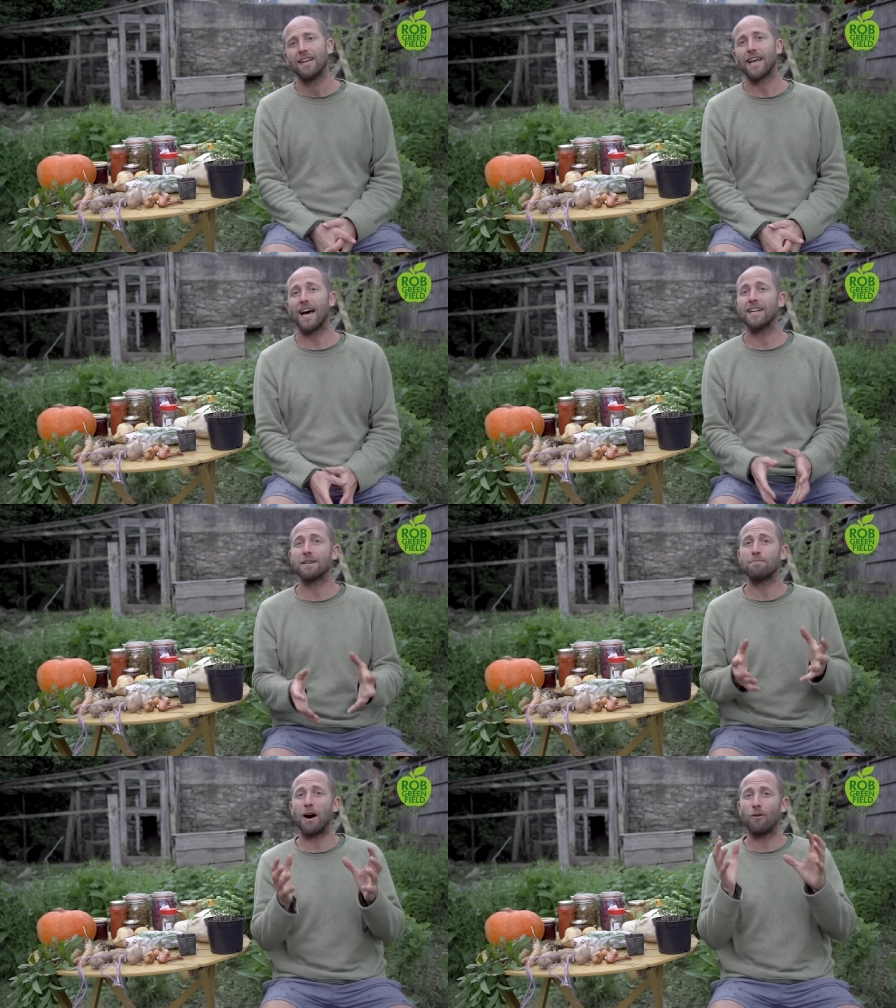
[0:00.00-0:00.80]
That is
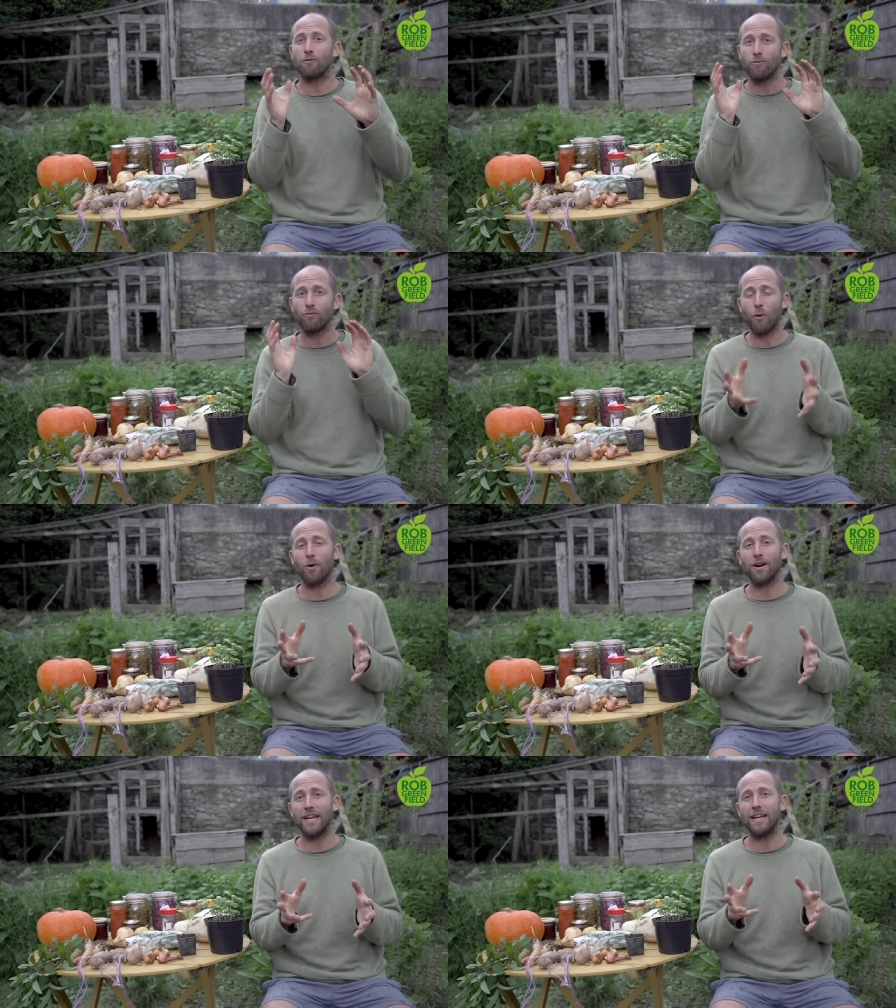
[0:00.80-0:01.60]
about
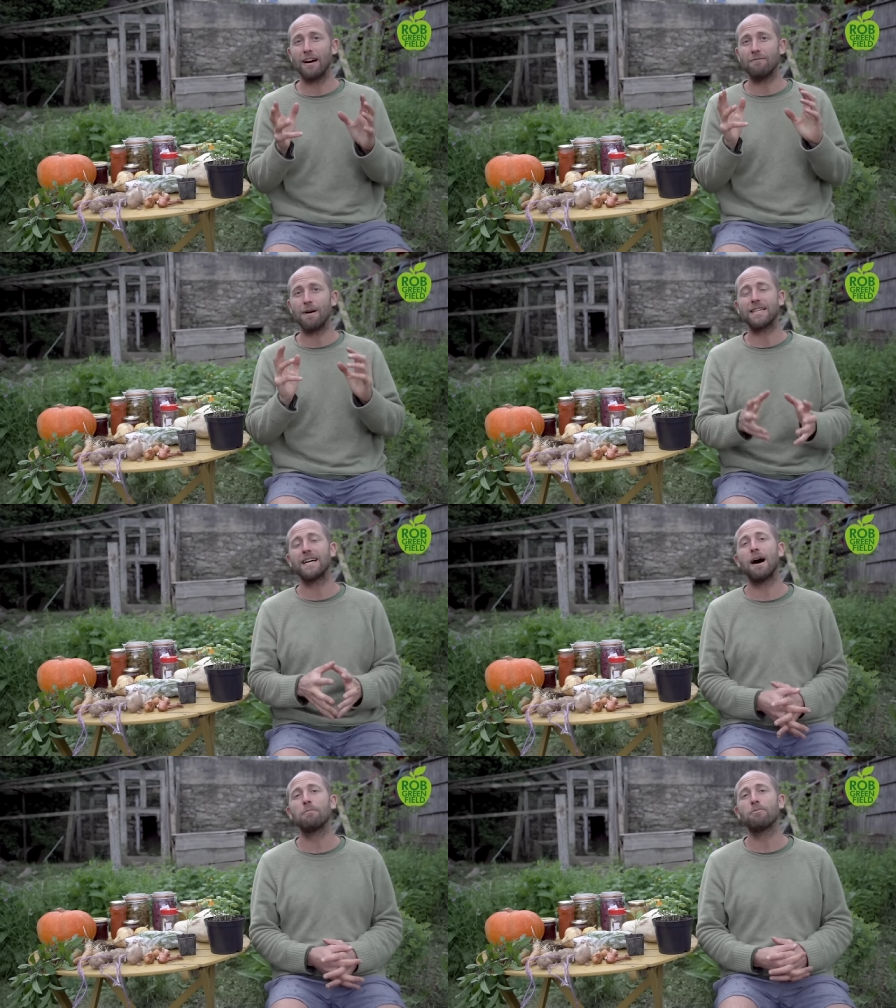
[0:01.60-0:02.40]
40 of my
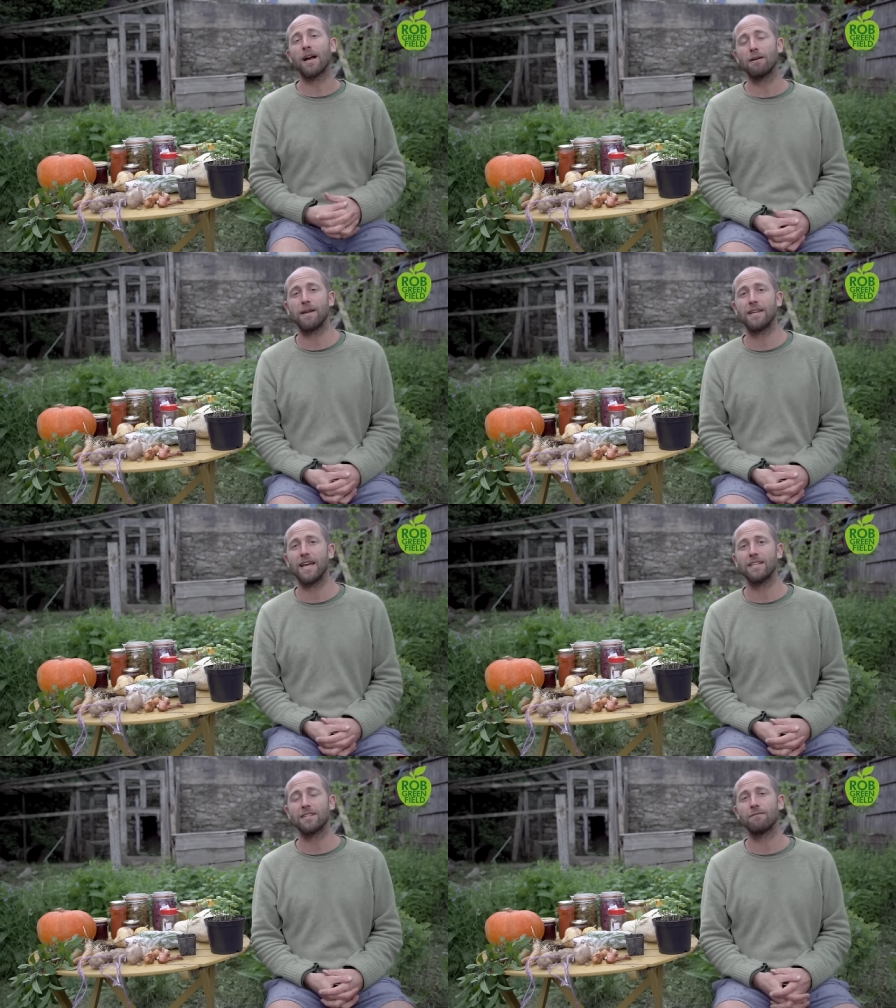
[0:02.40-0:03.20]
top
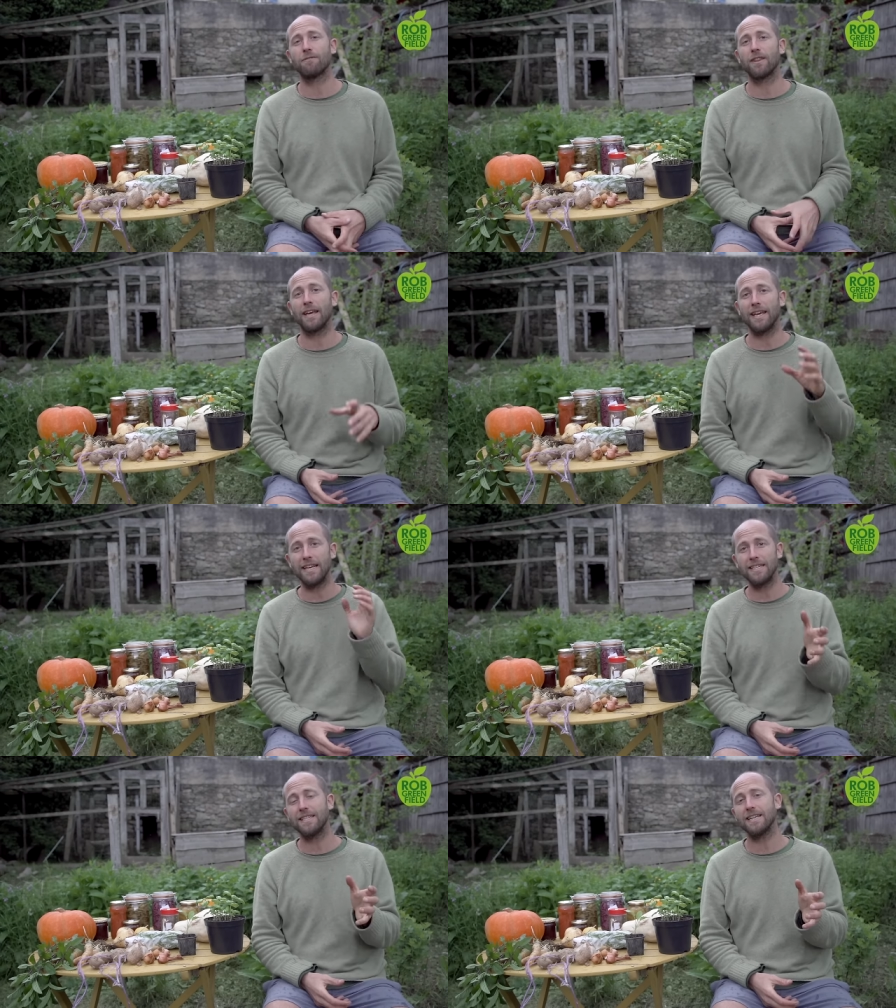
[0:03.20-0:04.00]
recommendation for the
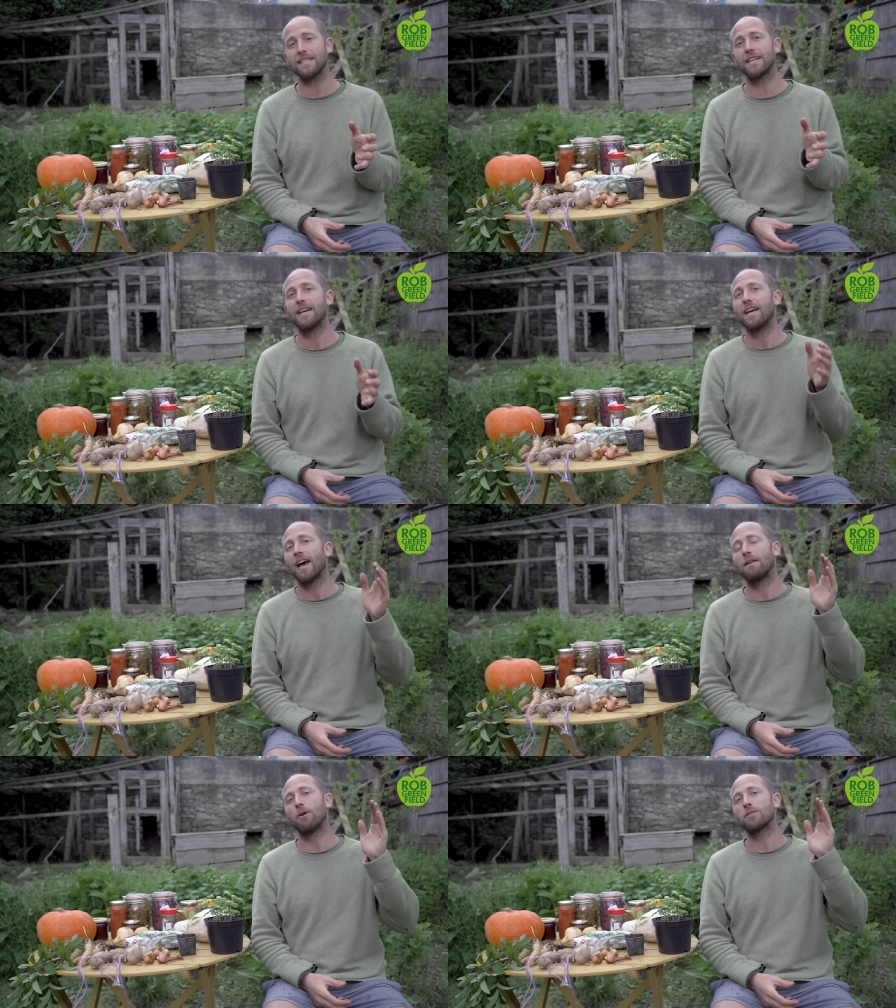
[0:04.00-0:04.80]
easiest
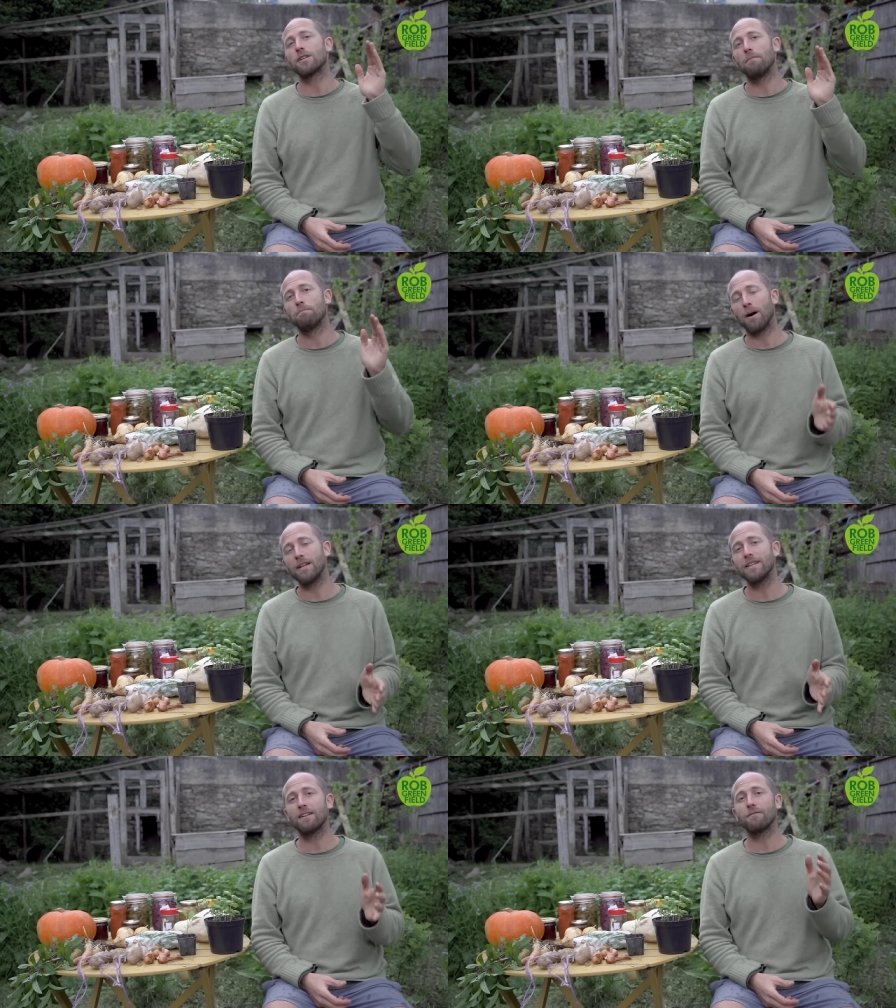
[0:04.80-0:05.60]
and most
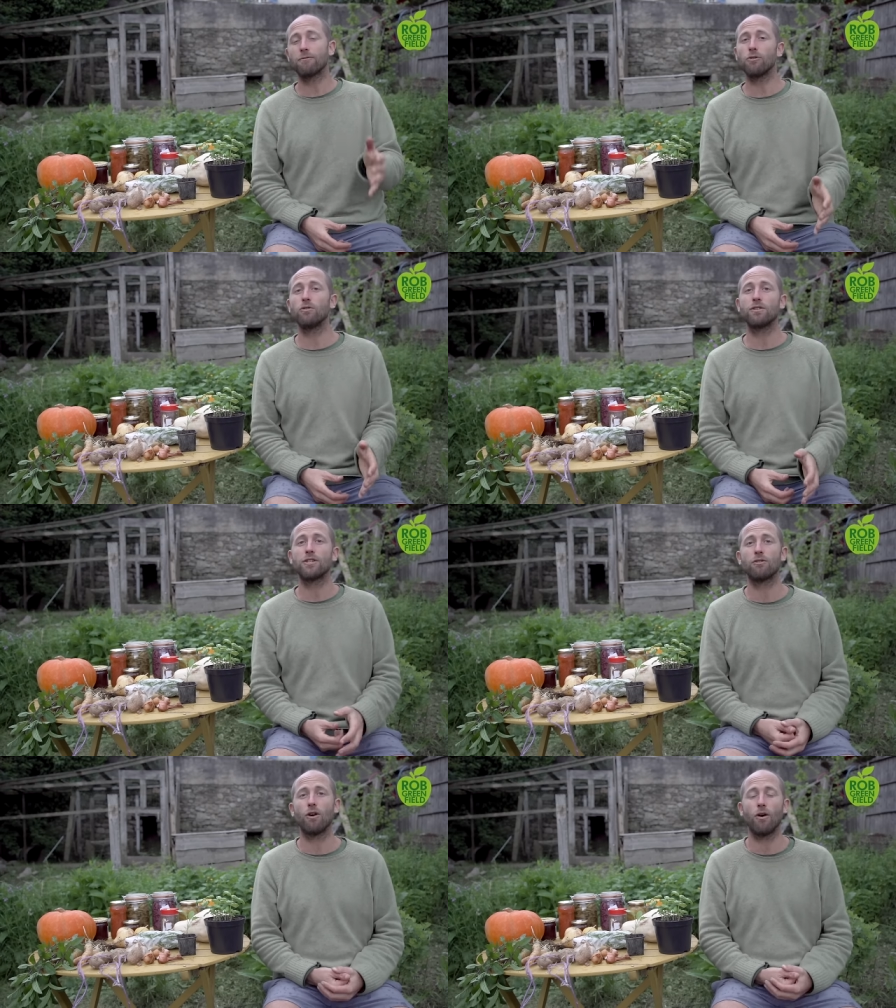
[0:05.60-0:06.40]
abundant foods
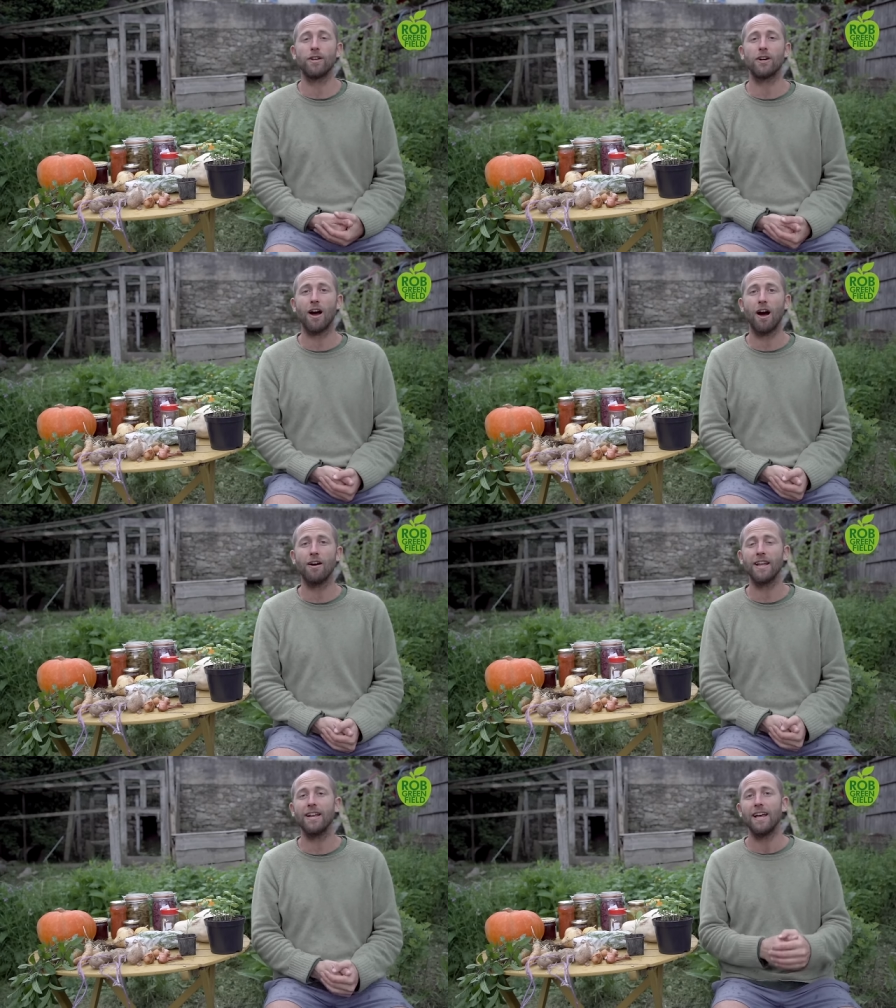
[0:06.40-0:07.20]
to grow in your
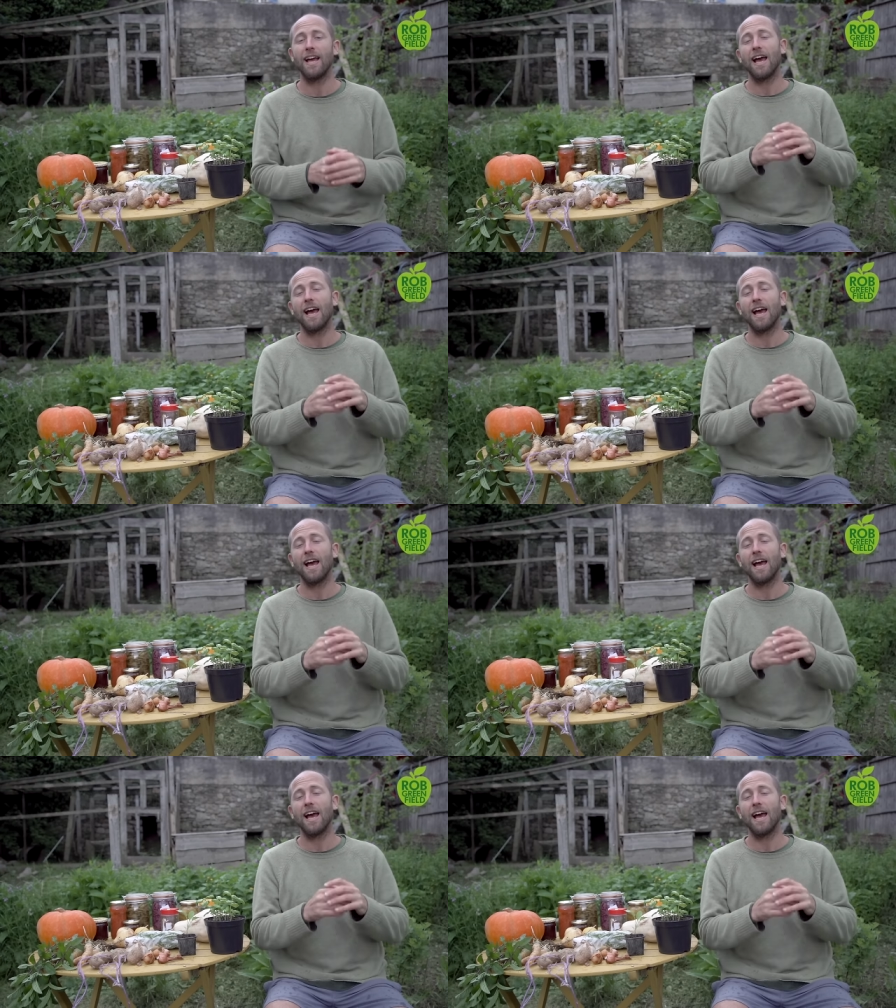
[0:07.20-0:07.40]
garden.